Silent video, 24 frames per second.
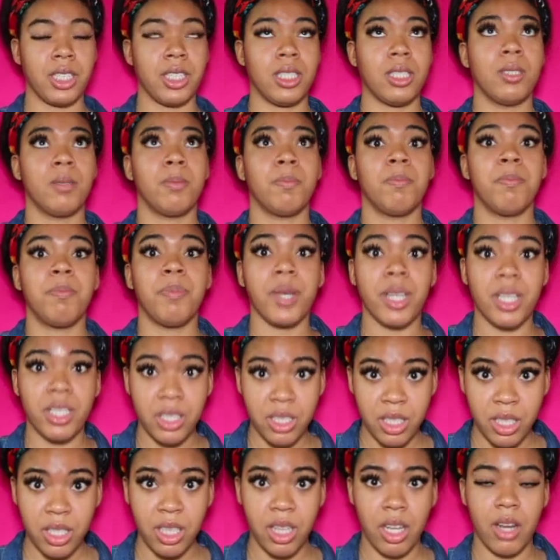
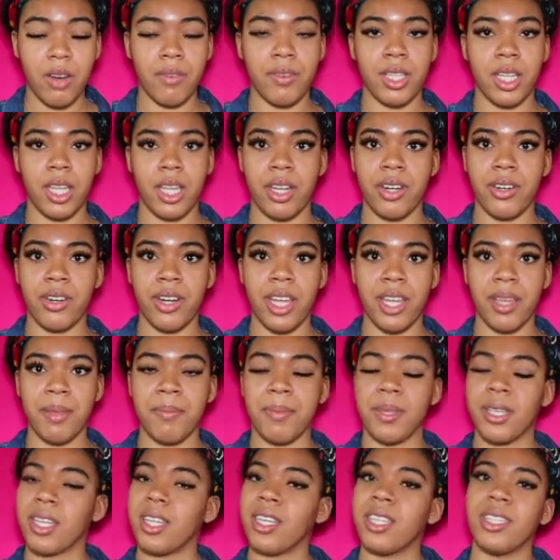especially over the
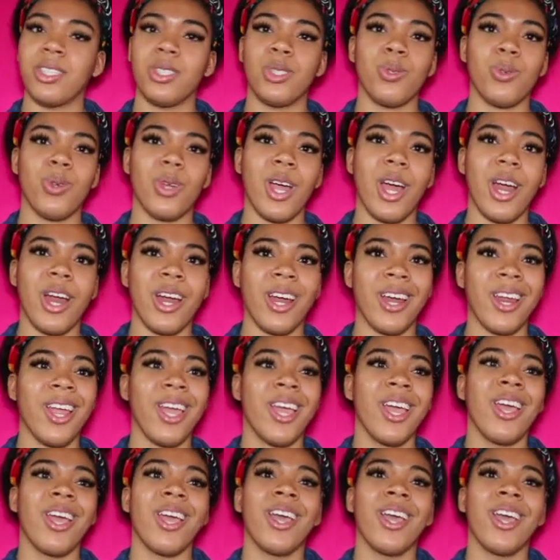internet, because, sweetheart,